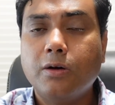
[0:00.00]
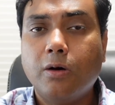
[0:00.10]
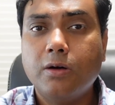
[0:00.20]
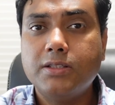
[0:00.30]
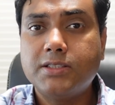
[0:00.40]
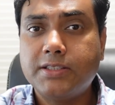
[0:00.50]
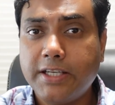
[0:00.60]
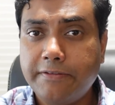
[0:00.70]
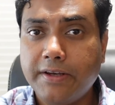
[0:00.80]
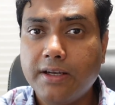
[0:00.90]
on
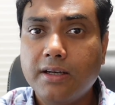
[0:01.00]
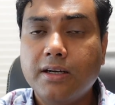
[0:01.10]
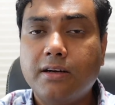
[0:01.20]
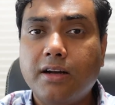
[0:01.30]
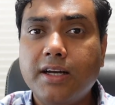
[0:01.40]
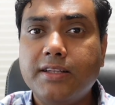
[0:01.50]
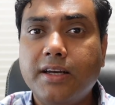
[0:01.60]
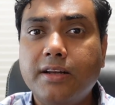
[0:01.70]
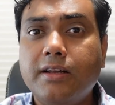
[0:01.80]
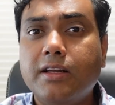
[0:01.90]
saving rather
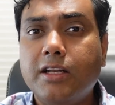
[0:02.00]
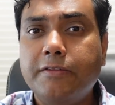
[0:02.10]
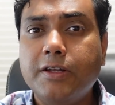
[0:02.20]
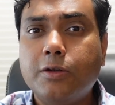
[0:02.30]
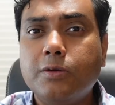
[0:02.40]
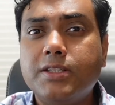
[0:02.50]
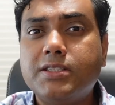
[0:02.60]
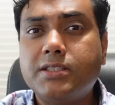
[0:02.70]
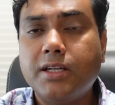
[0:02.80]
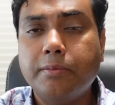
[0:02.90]
than living through
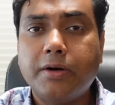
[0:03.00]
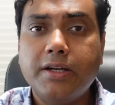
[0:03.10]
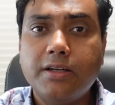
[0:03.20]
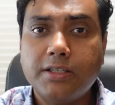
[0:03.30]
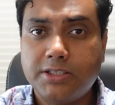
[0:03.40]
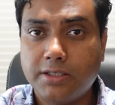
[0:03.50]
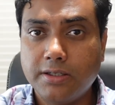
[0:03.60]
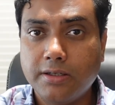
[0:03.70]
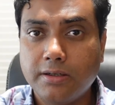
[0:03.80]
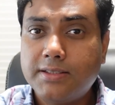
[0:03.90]
this temporary
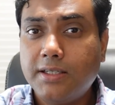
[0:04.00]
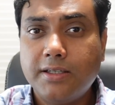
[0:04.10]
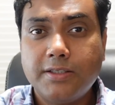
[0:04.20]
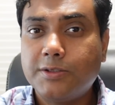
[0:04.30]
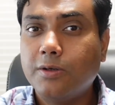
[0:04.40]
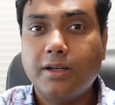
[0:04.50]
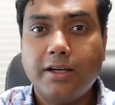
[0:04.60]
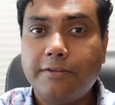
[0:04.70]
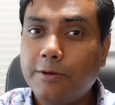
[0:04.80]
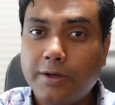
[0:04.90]
luxury. That said, it is your
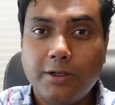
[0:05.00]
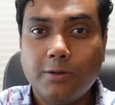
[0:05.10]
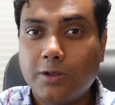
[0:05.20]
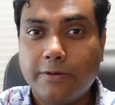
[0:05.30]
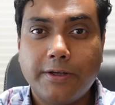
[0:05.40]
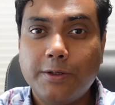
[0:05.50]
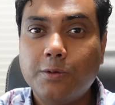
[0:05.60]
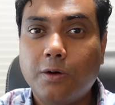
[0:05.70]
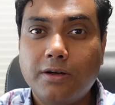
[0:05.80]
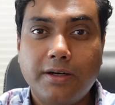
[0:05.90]
life, you can do whatever you
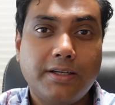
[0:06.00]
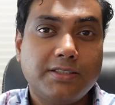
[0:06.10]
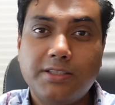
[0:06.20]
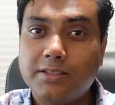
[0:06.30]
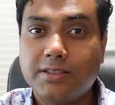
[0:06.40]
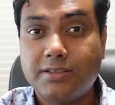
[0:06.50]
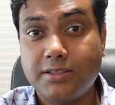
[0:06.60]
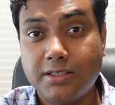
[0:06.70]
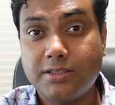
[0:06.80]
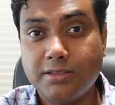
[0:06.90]
want, it is just a
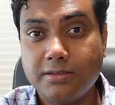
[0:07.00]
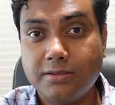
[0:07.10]
suggestion.